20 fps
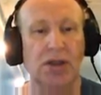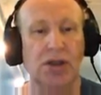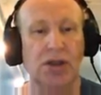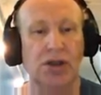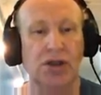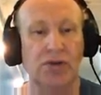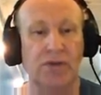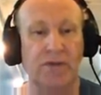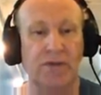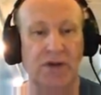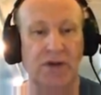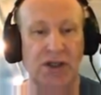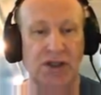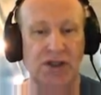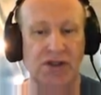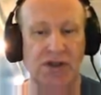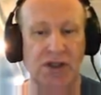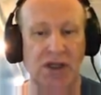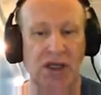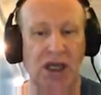you
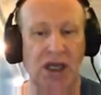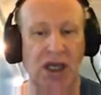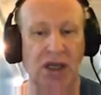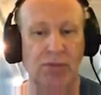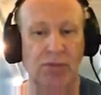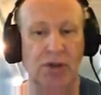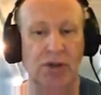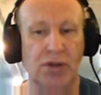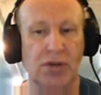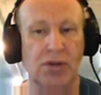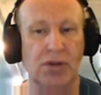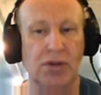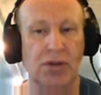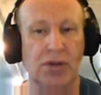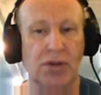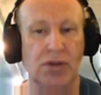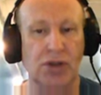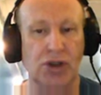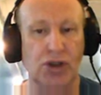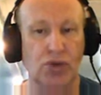finish the game.
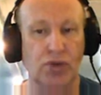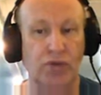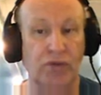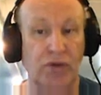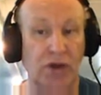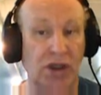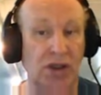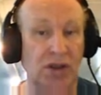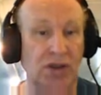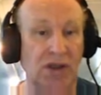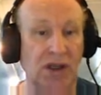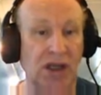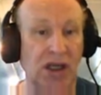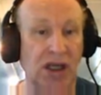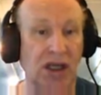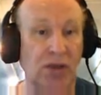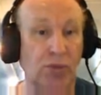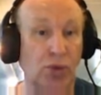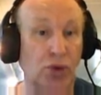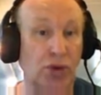You win the
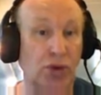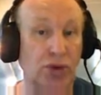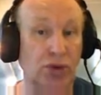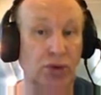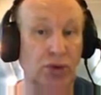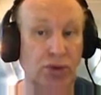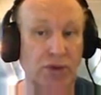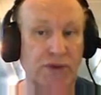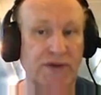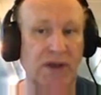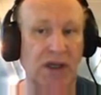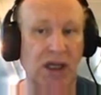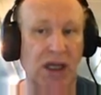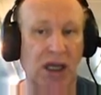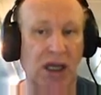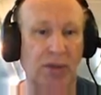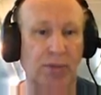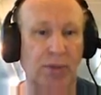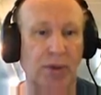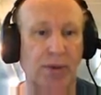game or you lose the
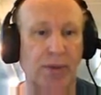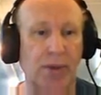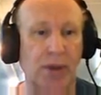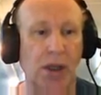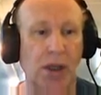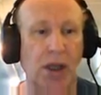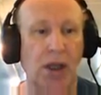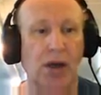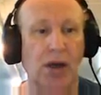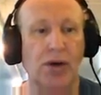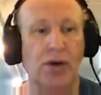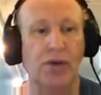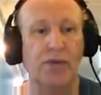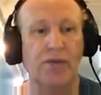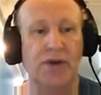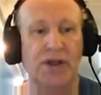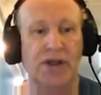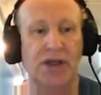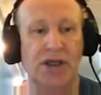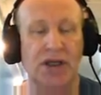game.
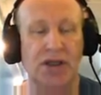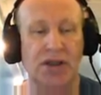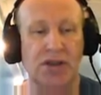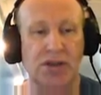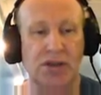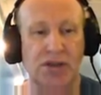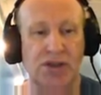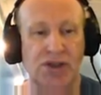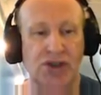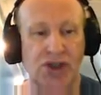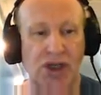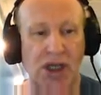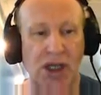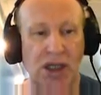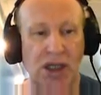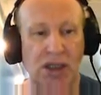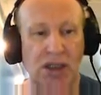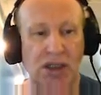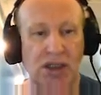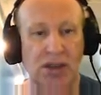With a
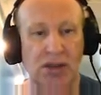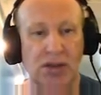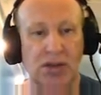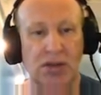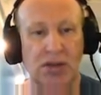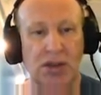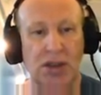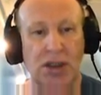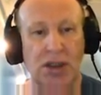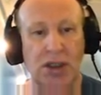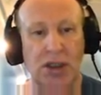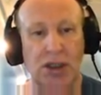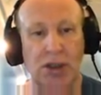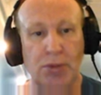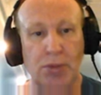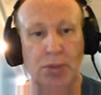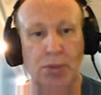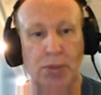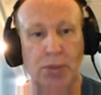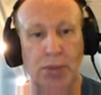check
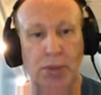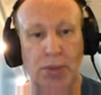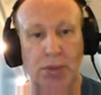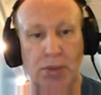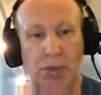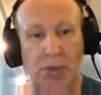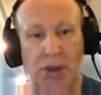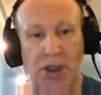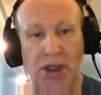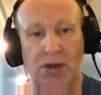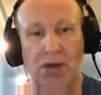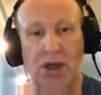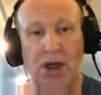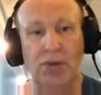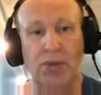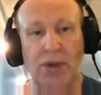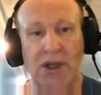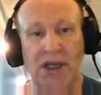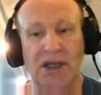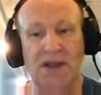there are
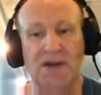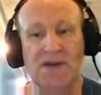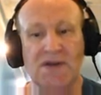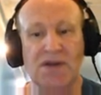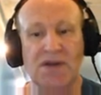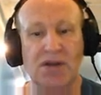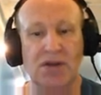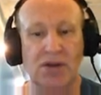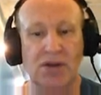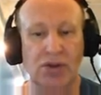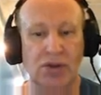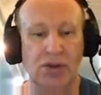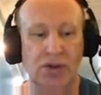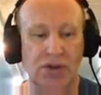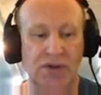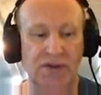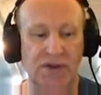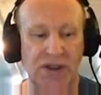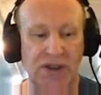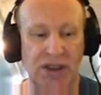ways to
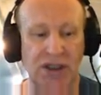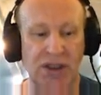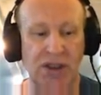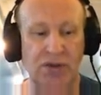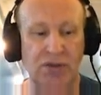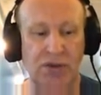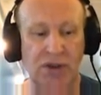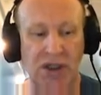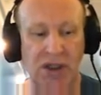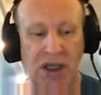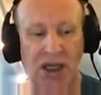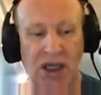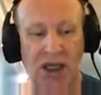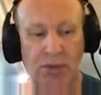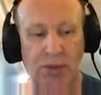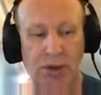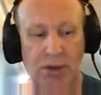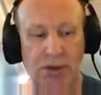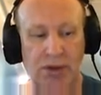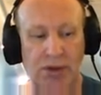continue the game,
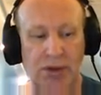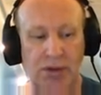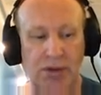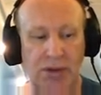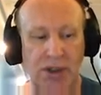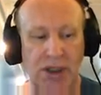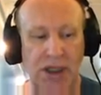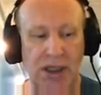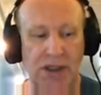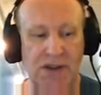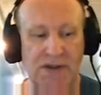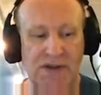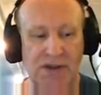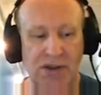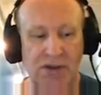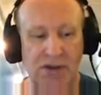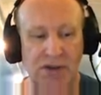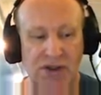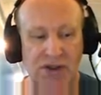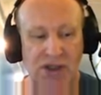right?
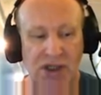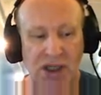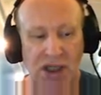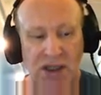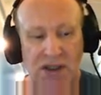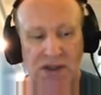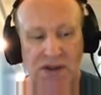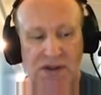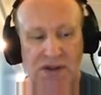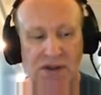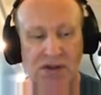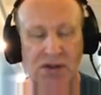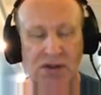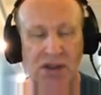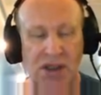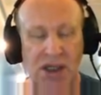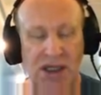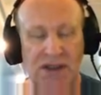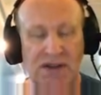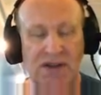So the check is
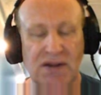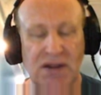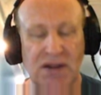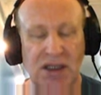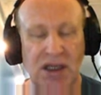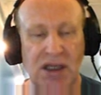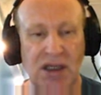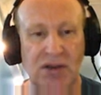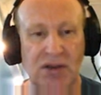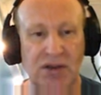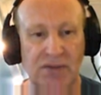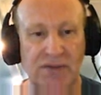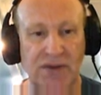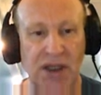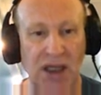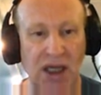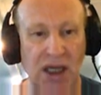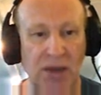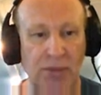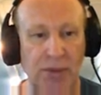not the end of the
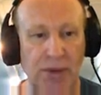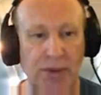game.